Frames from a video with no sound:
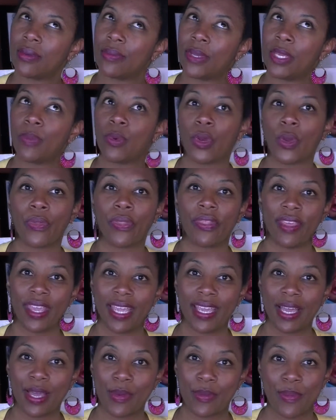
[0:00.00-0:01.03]
people don't
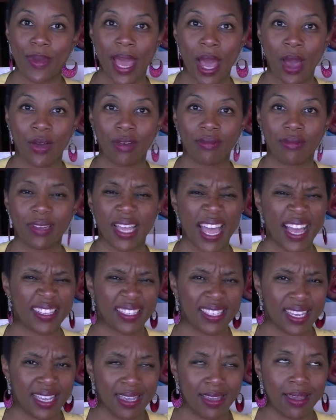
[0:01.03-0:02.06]
think about
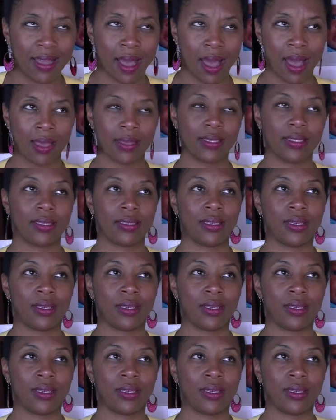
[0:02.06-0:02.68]
asking God